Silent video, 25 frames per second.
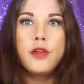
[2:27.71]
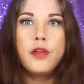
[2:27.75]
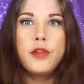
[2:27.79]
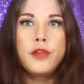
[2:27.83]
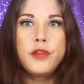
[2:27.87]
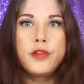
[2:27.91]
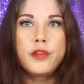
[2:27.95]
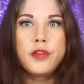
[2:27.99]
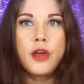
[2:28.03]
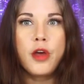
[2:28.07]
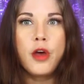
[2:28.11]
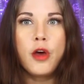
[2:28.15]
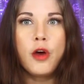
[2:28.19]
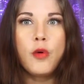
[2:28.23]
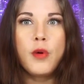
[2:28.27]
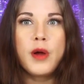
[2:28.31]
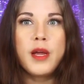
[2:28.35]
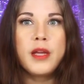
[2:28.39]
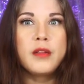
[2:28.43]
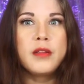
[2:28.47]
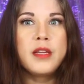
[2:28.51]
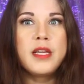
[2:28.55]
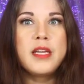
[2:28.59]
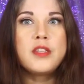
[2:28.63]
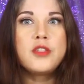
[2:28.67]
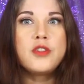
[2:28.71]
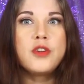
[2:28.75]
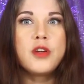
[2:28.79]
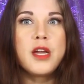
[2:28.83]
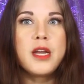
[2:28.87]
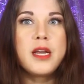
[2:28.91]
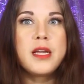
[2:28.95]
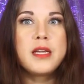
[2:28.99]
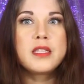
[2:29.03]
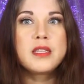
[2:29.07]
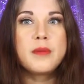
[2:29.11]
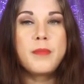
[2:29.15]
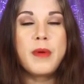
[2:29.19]
So at least you're
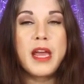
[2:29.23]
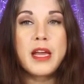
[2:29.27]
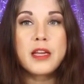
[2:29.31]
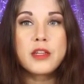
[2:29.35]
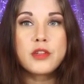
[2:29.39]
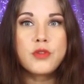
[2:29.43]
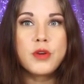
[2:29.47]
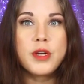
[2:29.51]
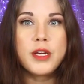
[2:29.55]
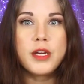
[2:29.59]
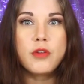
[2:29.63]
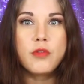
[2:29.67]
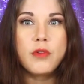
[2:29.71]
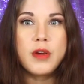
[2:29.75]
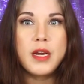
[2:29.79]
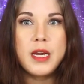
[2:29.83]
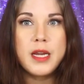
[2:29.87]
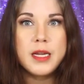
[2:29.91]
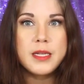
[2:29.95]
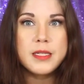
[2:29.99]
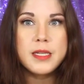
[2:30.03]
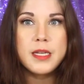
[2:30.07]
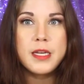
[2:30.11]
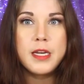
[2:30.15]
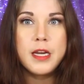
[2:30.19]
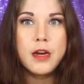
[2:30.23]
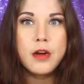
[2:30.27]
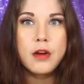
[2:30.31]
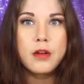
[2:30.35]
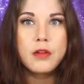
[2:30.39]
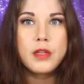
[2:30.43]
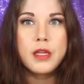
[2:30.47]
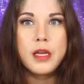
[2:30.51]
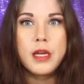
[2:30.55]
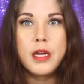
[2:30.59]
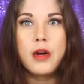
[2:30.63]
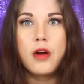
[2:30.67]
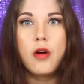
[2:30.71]
getting some extra ingredients in here
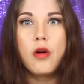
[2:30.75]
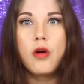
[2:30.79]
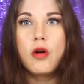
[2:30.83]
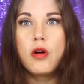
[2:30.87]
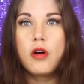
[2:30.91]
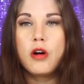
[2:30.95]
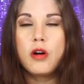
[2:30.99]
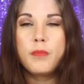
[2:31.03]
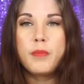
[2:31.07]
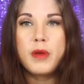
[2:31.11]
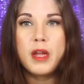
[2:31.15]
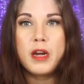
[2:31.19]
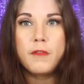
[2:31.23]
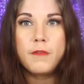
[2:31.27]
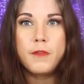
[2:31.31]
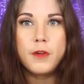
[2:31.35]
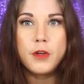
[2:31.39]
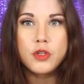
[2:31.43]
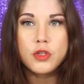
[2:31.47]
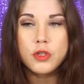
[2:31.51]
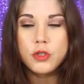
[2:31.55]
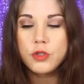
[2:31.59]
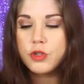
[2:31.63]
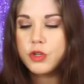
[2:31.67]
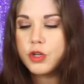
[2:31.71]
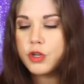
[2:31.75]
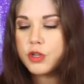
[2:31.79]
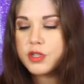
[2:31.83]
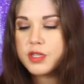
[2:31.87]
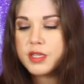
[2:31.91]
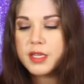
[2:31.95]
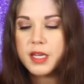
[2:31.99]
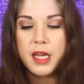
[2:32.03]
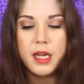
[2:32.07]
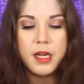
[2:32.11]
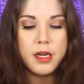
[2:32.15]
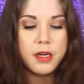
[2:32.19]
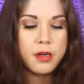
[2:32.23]
that are beneficial to your
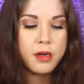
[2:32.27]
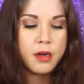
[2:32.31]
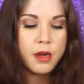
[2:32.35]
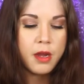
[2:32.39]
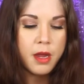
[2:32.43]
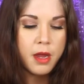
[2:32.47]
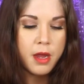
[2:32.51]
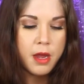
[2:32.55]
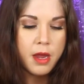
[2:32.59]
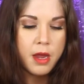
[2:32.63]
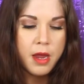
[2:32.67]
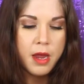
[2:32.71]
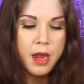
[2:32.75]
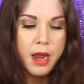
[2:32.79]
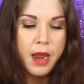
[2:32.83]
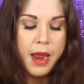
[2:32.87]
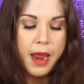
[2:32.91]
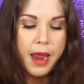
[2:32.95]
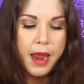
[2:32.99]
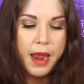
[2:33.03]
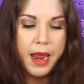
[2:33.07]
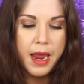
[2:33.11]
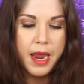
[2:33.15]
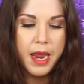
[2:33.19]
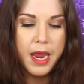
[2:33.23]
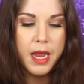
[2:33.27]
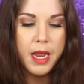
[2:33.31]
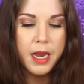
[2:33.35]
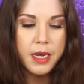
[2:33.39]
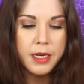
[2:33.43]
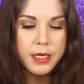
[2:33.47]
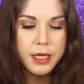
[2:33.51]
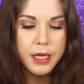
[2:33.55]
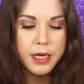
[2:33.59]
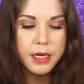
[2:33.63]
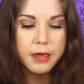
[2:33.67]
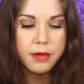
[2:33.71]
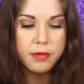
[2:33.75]
skin.
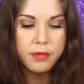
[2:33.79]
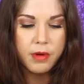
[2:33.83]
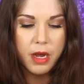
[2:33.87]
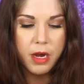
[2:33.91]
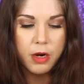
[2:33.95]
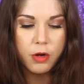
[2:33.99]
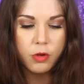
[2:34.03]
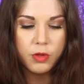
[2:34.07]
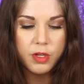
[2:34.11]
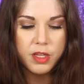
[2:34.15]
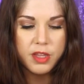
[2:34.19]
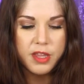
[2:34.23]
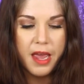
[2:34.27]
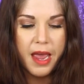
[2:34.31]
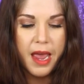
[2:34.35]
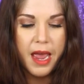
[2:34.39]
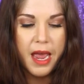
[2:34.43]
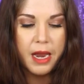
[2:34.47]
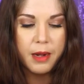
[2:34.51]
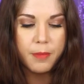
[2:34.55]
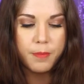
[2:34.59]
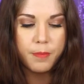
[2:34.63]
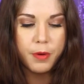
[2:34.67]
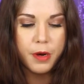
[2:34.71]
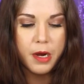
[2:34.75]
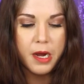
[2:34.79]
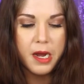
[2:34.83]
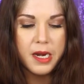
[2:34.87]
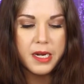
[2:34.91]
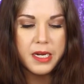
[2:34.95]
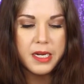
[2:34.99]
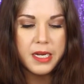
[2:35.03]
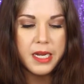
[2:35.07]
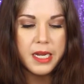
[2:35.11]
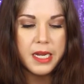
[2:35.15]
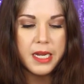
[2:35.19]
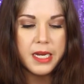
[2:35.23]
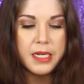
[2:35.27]
And not only that,
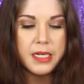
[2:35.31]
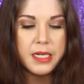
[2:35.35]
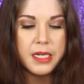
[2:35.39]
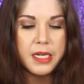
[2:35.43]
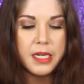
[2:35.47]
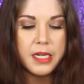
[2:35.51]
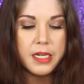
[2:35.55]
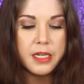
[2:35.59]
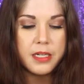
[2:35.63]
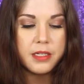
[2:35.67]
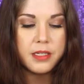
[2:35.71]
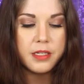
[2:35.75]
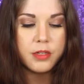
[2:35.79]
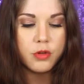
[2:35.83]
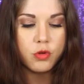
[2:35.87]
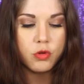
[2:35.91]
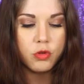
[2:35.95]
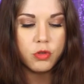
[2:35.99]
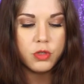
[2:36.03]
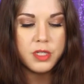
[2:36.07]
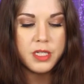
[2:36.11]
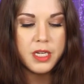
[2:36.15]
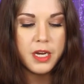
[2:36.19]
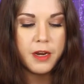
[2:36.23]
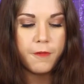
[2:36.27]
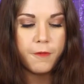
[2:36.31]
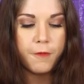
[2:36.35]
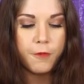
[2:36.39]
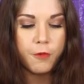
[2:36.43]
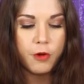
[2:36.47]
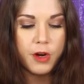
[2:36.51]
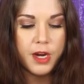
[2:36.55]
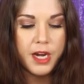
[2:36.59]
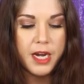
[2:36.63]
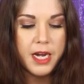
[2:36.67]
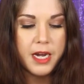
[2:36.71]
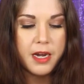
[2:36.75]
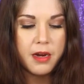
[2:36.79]
but it is cruelty
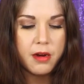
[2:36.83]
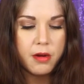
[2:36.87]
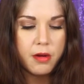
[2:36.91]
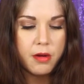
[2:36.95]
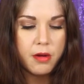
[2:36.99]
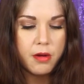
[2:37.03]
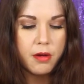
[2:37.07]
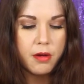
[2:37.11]
free,